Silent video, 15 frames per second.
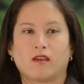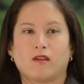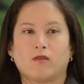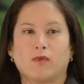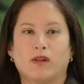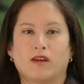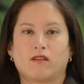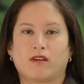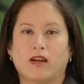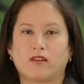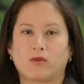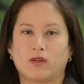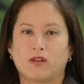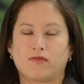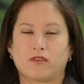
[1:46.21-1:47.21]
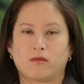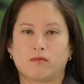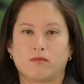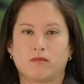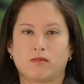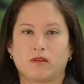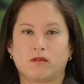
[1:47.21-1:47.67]
When I graduated
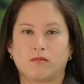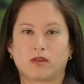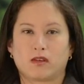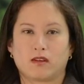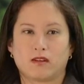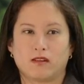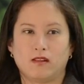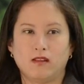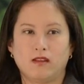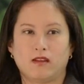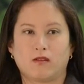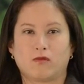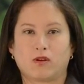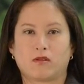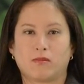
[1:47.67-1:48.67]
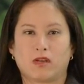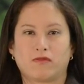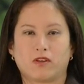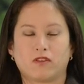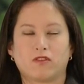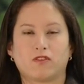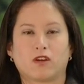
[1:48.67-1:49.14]
from McGill, one of my
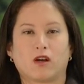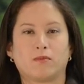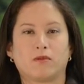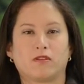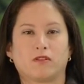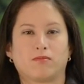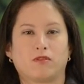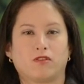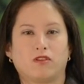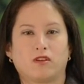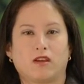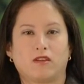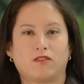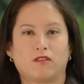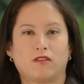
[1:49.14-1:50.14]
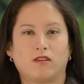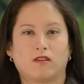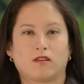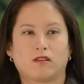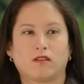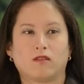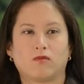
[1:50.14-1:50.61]
first jobs as a project
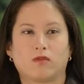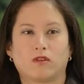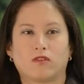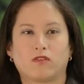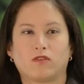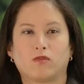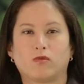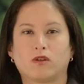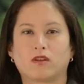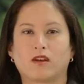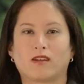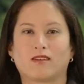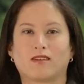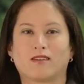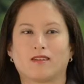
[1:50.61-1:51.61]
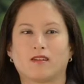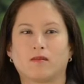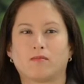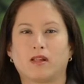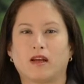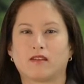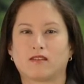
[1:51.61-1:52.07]
engineer was to work at a
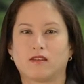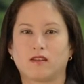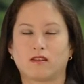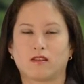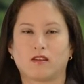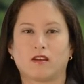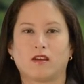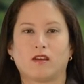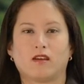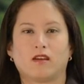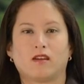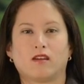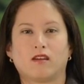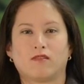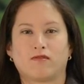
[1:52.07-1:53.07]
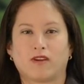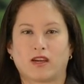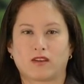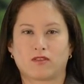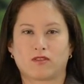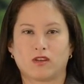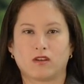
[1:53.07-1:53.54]
plastics
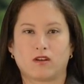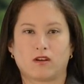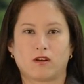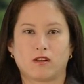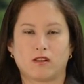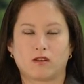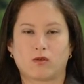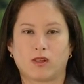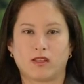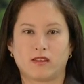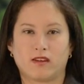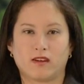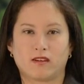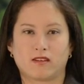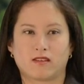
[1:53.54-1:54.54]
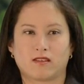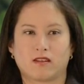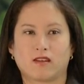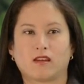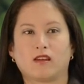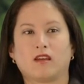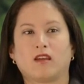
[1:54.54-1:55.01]
factory called Qualidux.
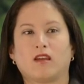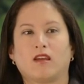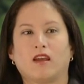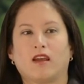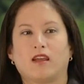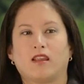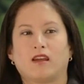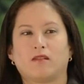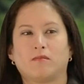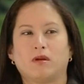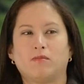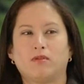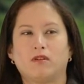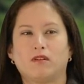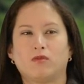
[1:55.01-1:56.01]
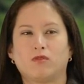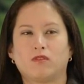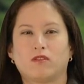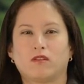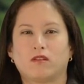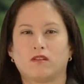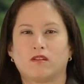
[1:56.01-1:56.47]
And I remember it was
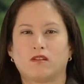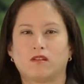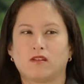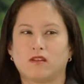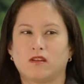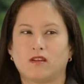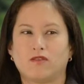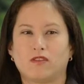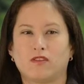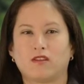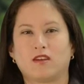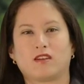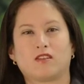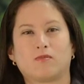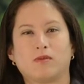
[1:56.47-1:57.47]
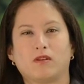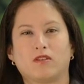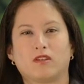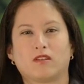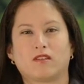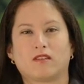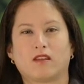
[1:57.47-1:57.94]
an interesting
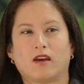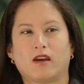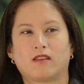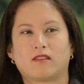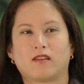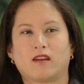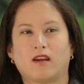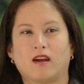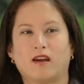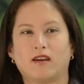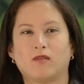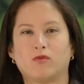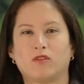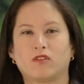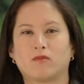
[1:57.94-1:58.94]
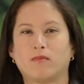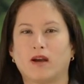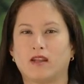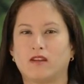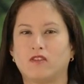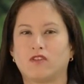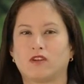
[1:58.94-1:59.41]
experience that I was
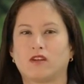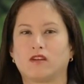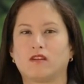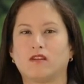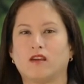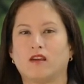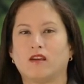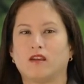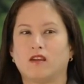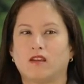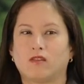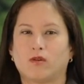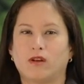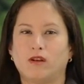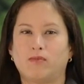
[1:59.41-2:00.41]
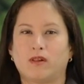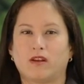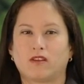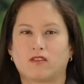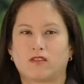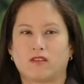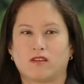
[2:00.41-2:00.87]
managing 20
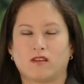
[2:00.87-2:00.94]
plus